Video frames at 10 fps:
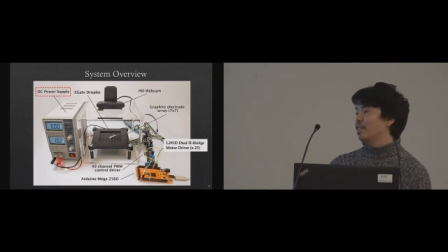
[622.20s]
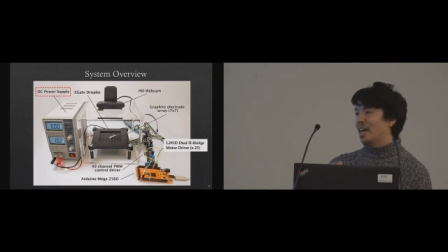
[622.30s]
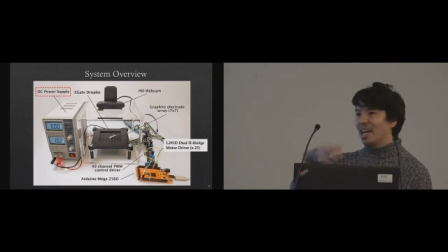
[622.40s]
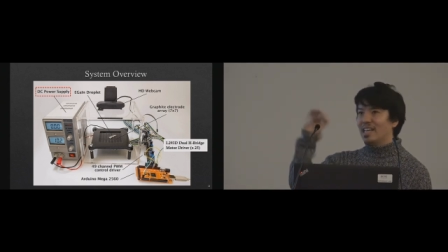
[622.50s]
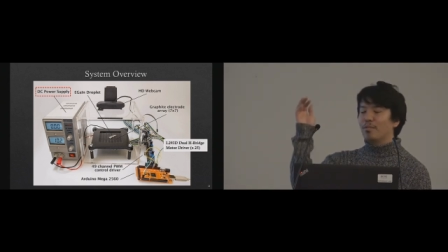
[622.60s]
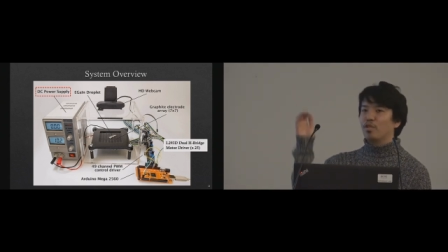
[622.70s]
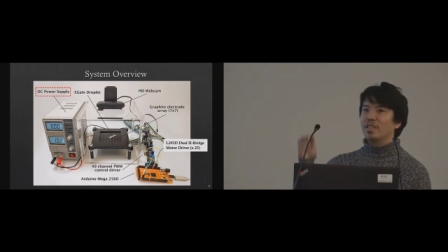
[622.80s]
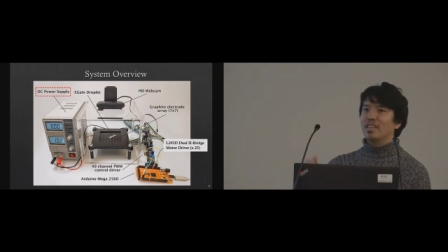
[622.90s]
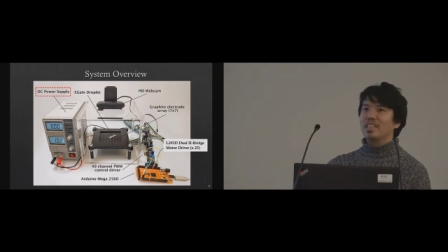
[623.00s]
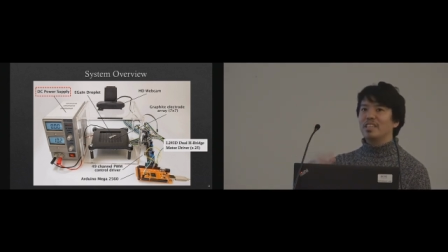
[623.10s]
if higher
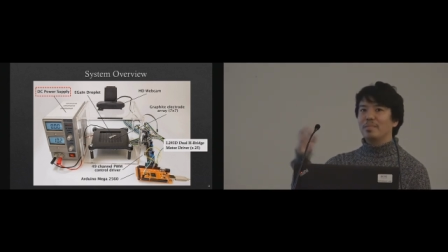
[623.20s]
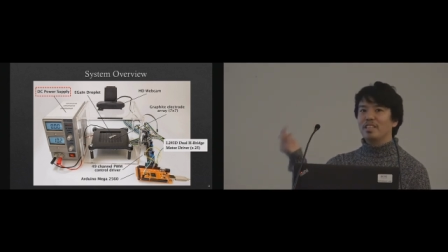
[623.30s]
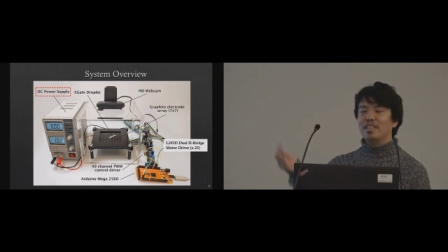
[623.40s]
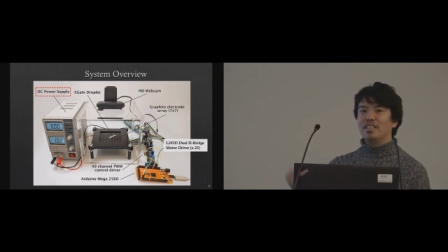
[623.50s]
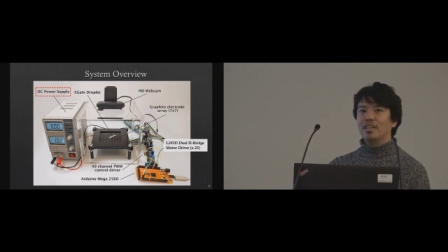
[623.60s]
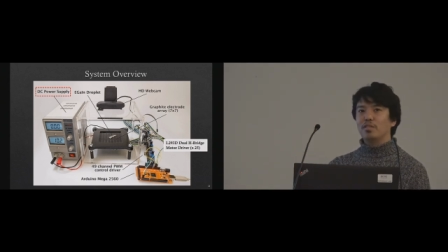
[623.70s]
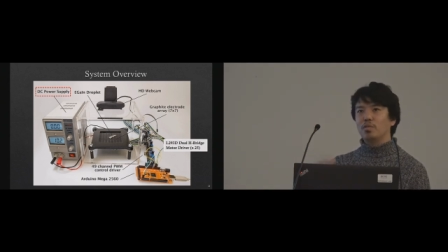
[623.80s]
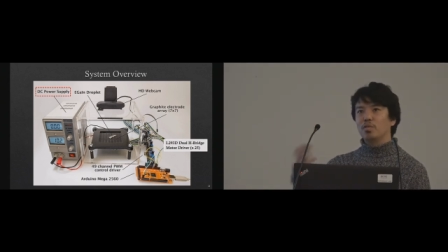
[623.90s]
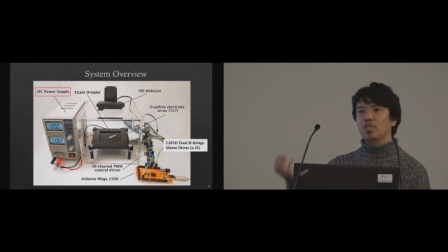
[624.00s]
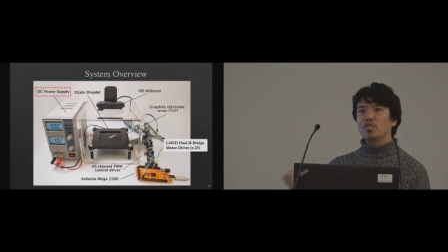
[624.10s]
voltage, it's much easier
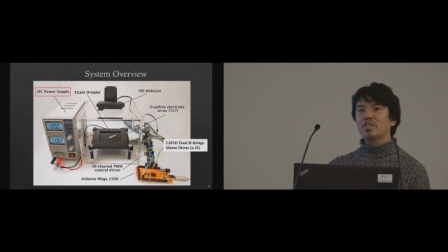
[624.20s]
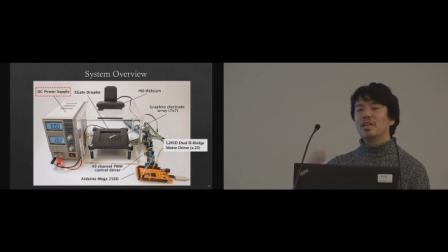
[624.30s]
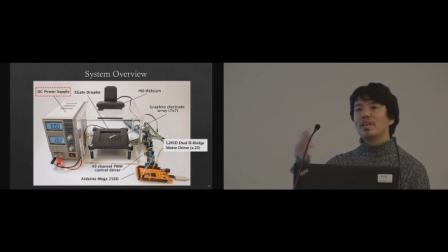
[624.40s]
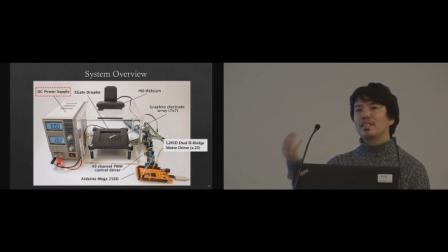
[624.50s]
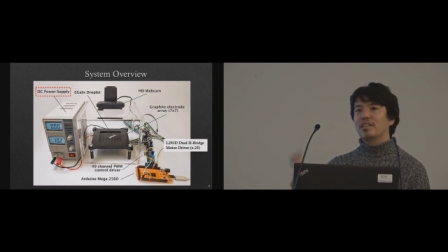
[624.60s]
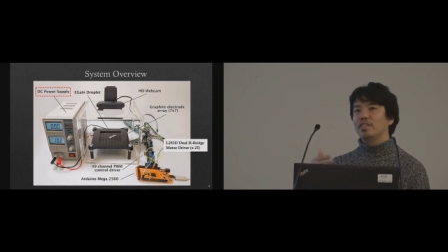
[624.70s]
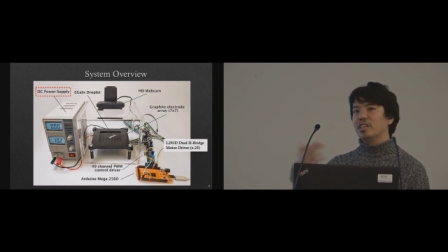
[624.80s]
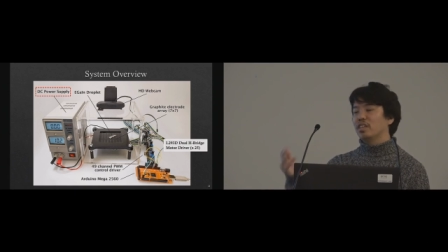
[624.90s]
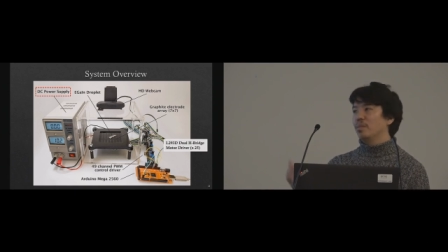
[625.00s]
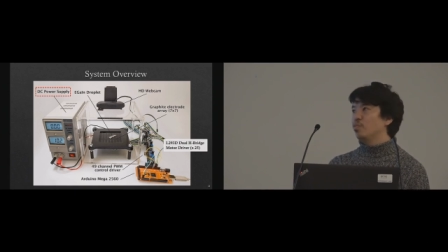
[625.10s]
to control, they
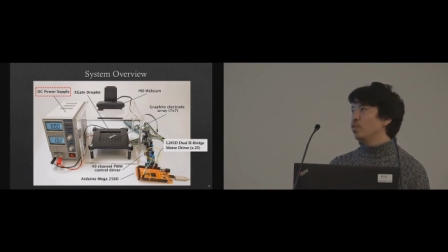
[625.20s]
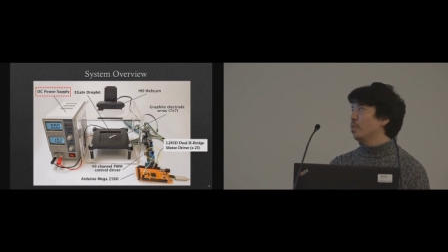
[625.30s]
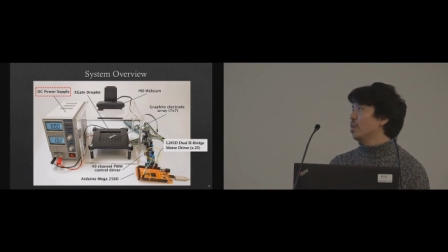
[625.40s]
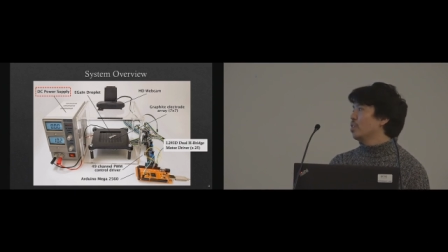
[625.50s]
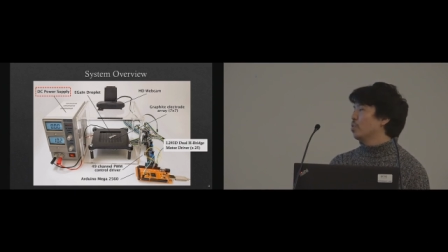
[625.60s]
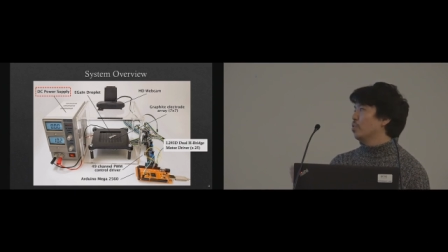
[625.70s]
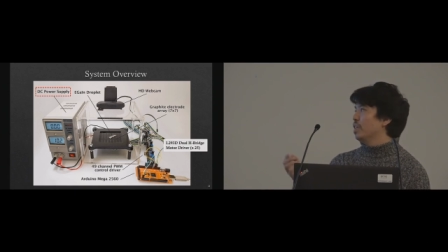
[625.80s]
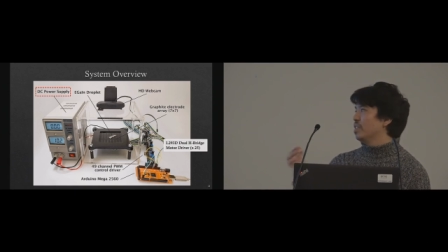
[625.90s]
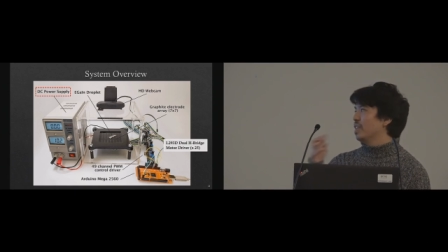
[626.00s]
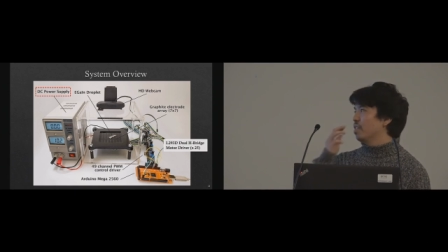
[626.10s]
quickly move, so
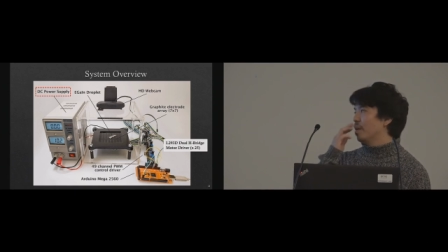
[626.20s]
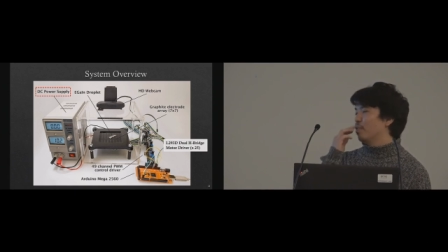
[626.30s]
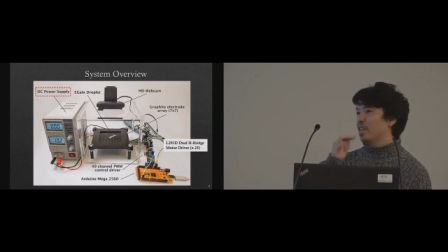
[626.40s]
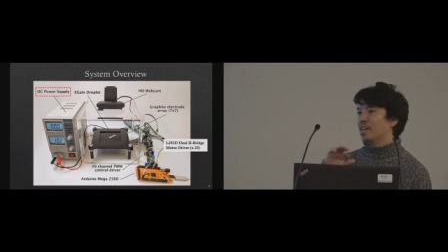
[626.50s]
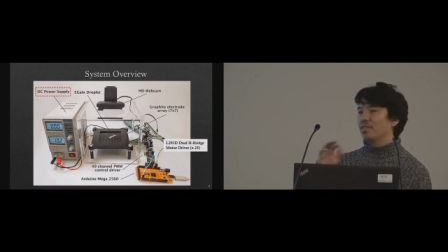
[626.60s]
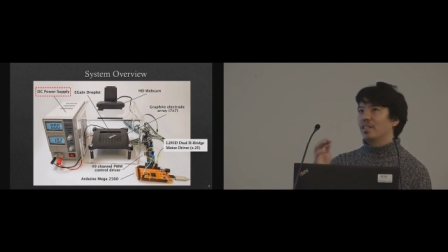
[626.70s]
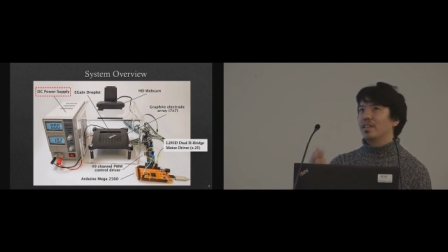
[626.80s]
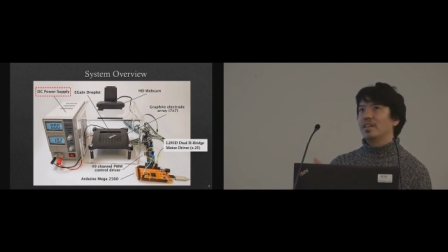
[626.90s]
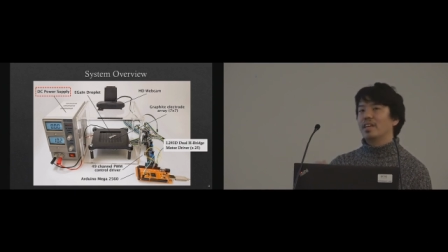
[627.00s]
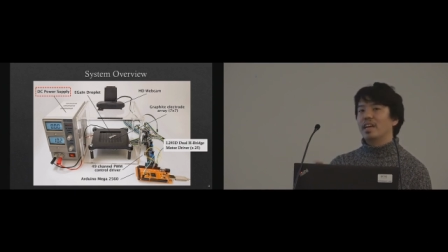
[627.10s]
we set up
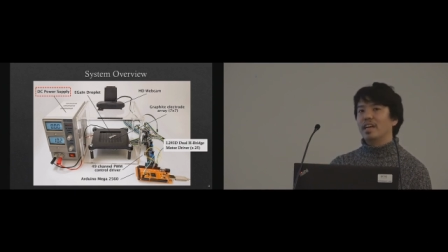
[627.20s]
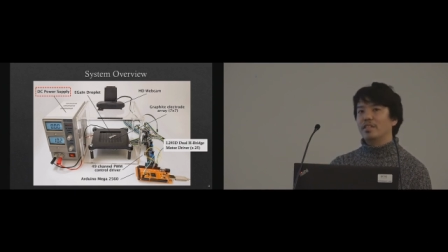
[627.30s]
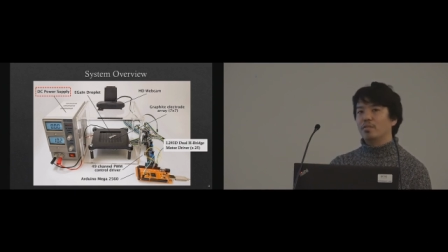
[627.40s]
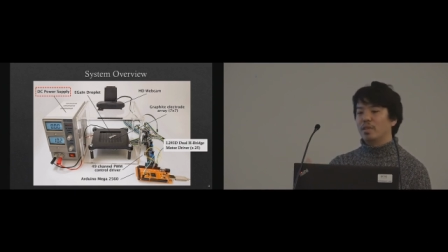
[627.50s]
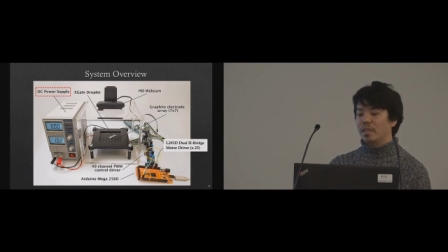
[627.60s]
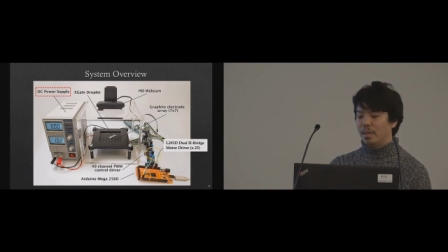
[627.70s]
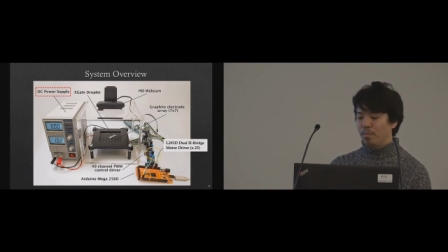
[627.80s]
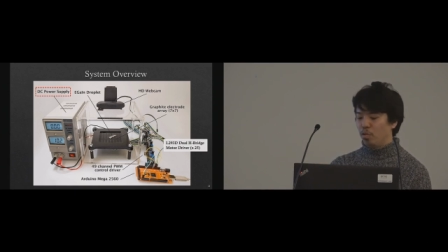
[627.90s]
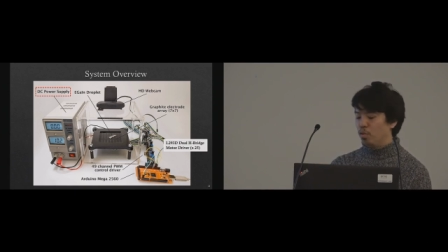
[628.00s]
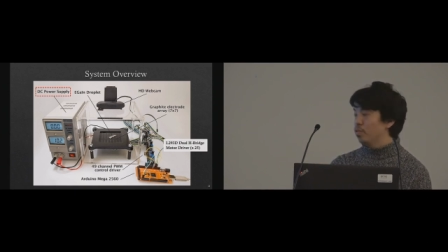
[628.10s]
around 8 or
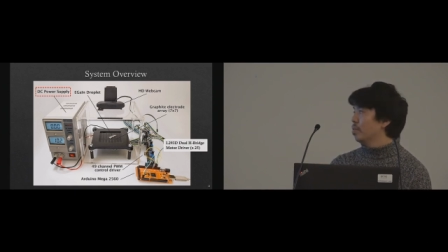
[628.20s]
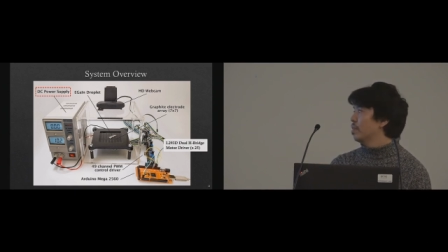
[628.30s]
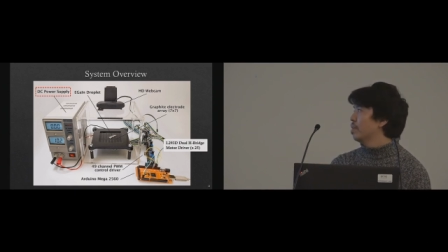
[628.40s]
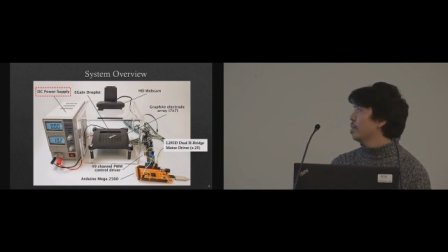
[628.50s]
10 volt.